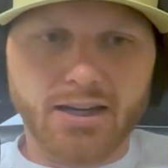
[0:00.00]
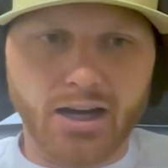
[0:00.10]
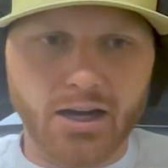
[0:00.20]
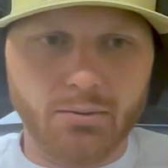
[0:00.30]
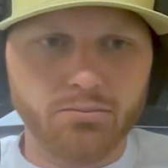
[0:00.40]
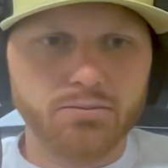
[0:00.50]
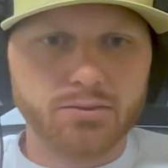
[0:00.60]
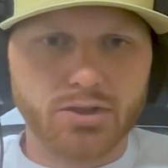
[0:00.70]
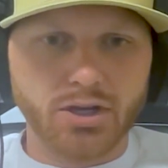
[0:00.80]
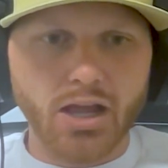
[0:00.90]

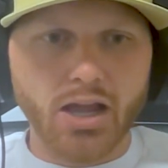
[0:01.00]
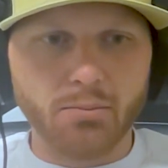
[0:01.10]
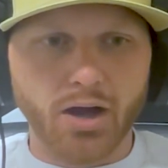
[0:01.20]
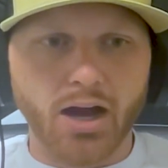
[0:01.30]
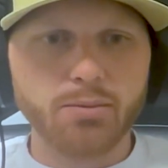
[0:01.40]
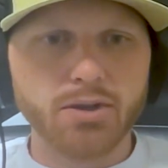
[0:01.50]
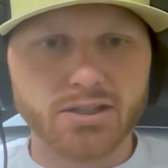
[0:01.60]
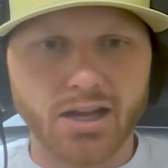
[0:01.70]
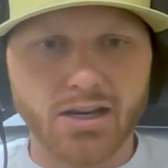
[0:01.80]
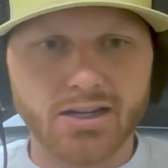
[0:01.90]
Today I'm
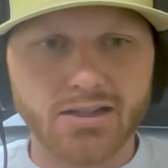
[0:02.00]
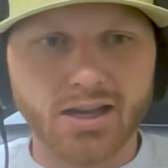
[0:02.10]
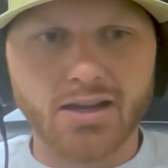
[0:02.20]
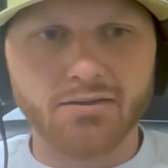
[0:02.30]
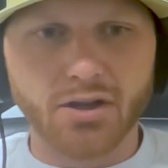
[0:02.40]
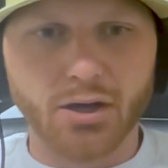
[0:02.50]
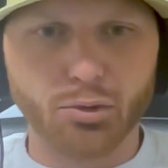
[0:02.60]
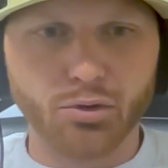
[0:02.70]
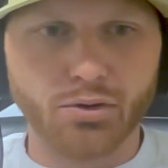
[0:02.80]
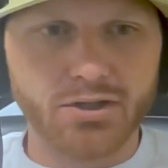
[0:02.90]
excited because I have a
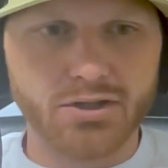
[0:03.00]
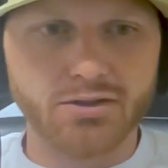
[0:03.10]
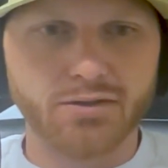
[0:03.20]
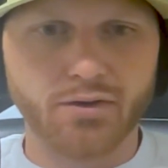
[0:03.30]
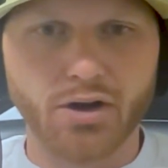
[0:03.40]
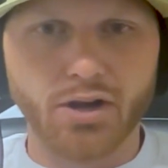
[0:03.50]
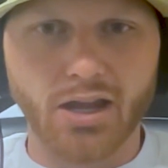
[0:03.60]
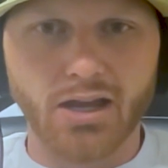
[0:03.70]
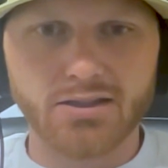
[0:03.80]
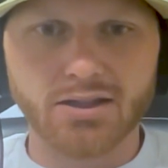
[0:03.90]
couple questions for our guest,